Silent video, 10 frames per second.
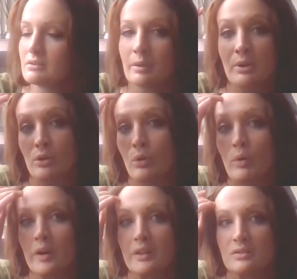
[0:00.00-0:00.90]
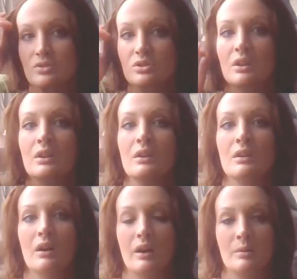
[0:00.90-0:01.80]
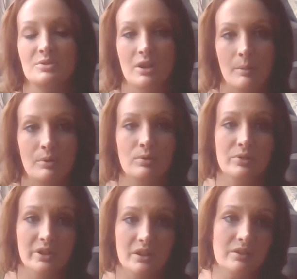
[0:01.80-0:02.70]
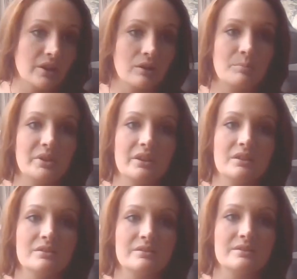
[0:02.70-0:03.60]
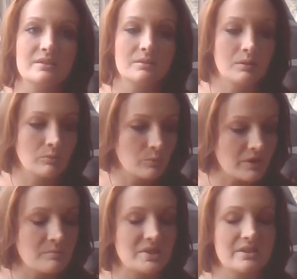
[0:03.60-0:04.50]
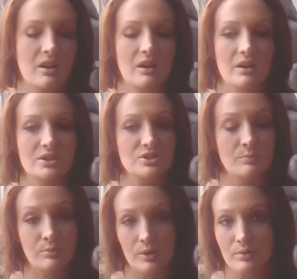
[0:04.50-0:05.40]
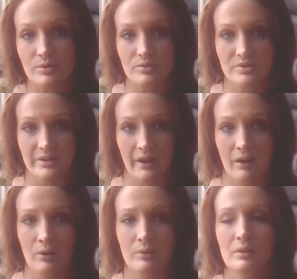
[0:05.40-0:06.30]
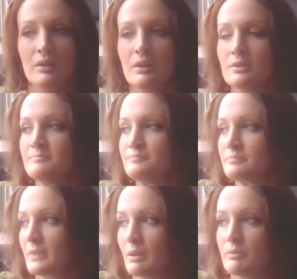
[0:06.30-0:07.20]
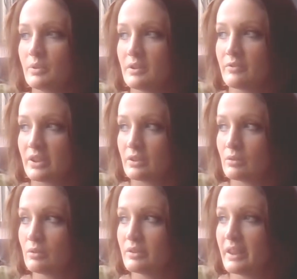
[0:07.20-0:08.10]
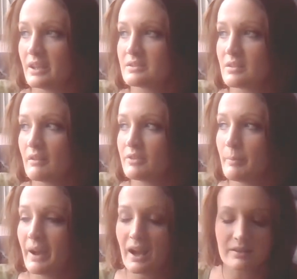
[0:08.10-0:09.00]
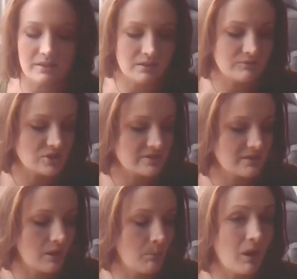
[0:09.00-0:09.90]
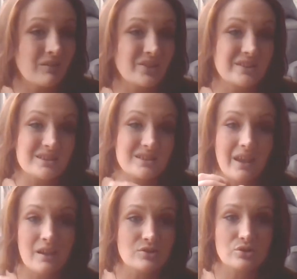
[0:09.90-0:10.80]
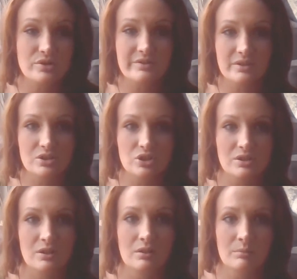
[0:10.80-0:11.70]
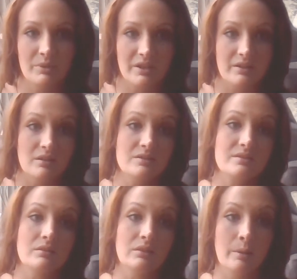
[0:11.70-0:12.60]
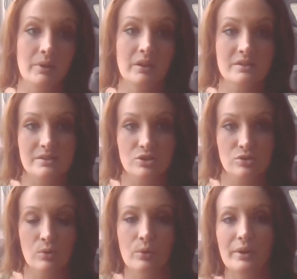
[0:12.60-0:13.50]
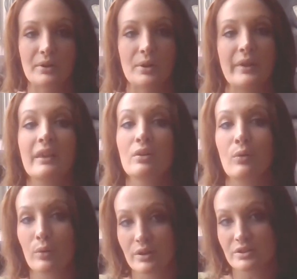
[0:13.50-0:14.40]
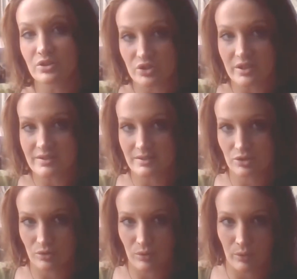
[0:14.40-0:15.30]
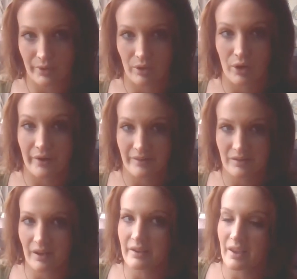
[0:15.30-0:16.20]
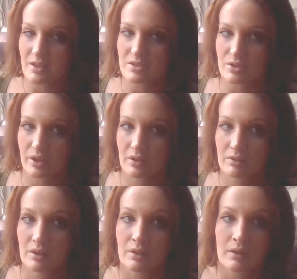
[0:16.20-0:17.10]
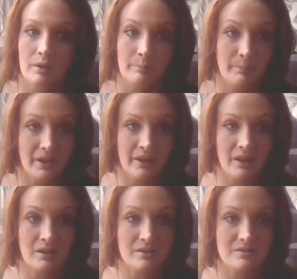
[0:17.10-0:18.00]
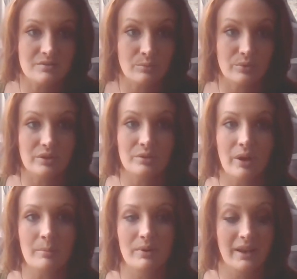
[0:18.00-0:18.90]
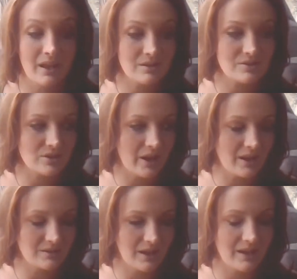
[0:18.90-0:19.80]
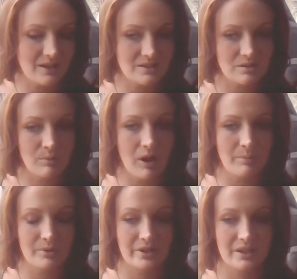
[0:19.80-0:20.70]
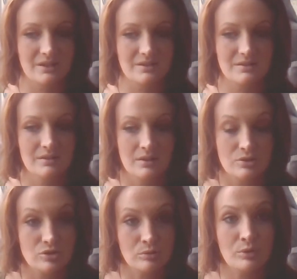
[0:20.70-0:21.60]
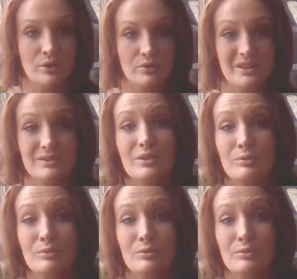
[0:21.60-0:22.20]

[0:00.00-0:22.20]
lemon or orange, topical heat therapies with massage, broke those down. We've healed things off the back that have just come off, like these cancerous lesion, because lemon essential oil and orange essential oil are anti-cancer. Bananas, really ripe bananas, are anti-cancer properties. Turmeric